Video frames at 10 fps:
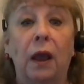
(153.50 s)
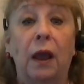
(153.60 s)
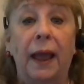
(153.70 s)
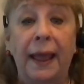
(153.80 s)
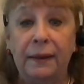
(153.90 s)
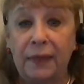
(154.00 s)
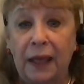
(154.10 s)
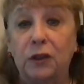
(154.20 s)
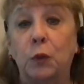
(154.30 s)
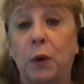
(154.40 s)
and
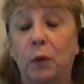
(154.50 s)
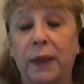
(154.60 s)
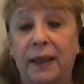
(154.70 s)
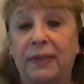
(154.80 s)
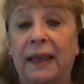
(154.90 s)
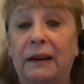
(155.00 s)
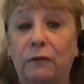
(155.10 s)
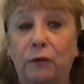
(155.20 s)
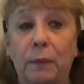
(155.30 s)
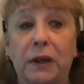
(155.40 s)
that's where we get that
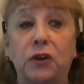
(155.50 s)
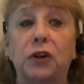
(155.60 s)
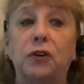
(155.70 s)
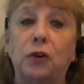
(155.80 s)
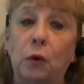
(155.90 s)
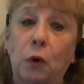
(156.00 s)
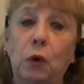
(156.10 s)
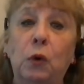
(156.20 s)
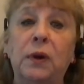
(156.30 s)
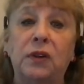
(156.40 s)
information. So
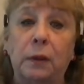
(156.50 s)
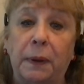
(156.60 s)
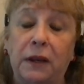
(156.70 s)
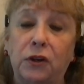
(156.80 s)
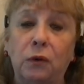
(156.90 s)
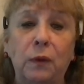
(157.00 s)
who is the patient?